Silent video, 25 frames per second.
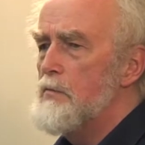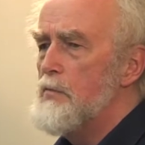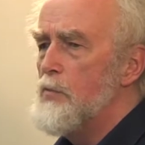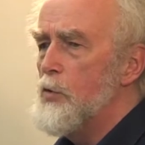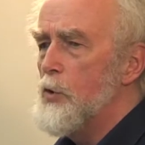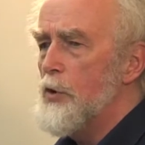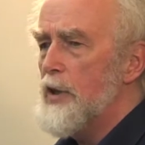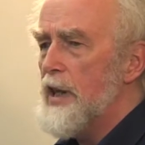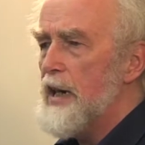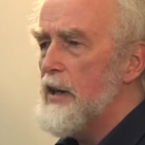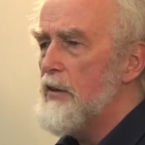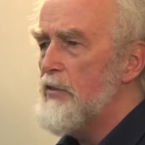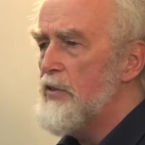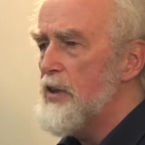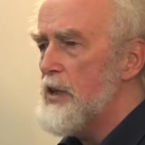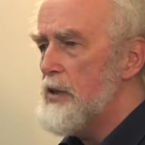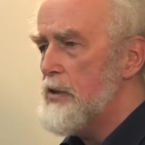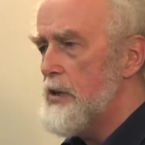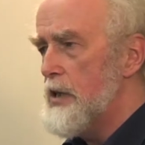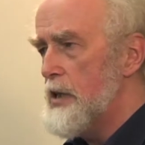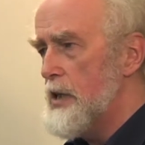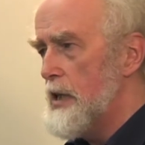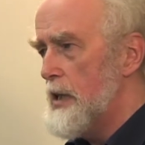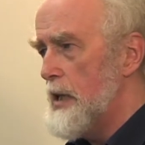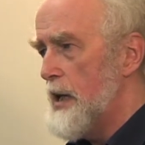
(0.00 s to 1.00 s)
Not anything
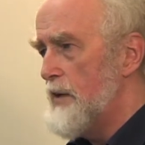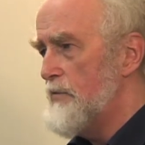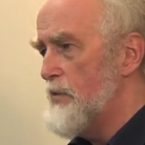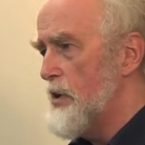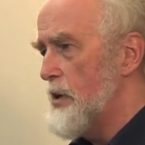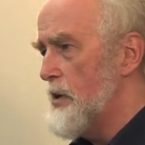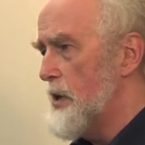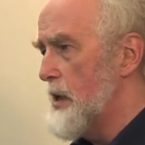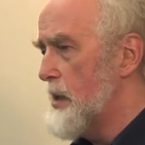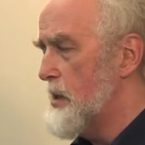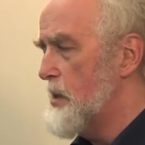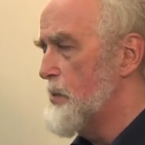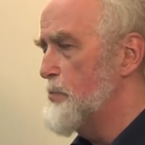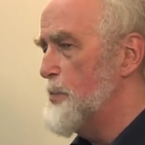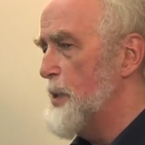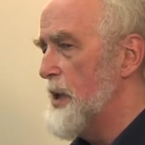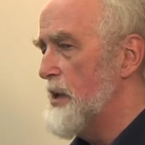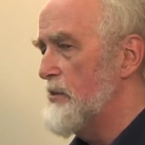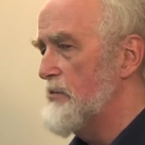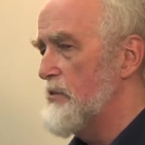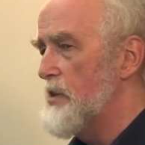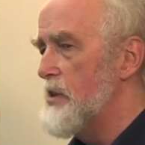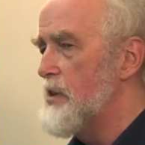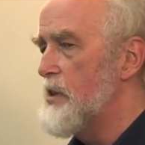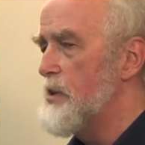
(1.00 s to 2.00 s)
that he'd ever
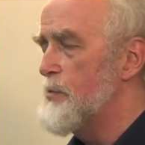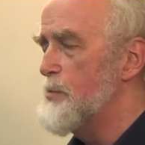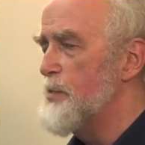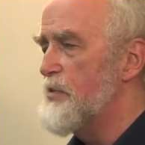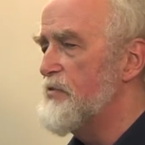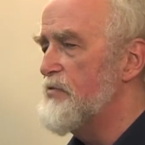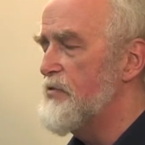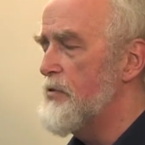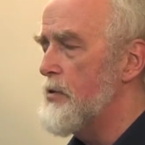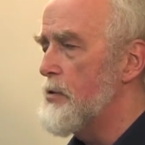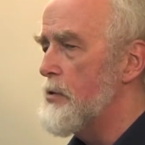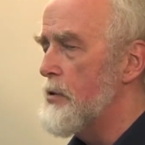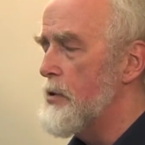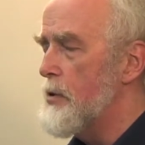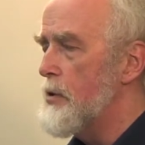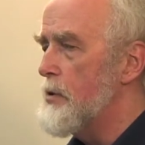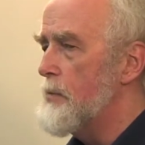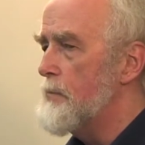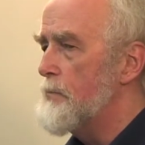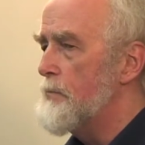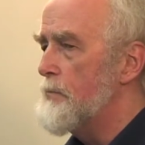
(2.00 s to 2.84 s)
experienced before.